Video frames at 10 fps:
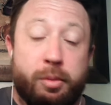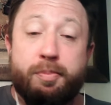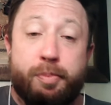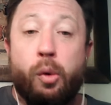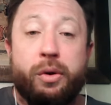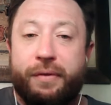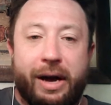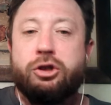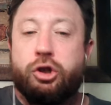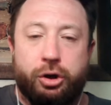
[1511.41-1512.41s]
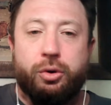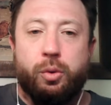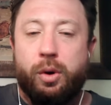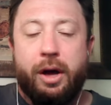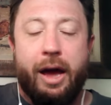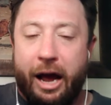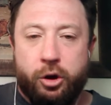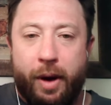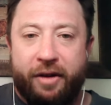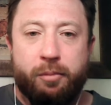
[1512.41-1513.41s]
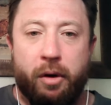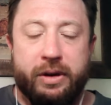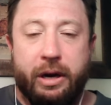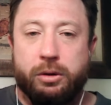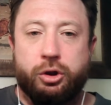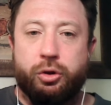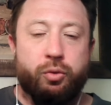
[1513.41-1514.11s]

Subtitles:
bona fide 2, and you have Marvin Harrison Jr.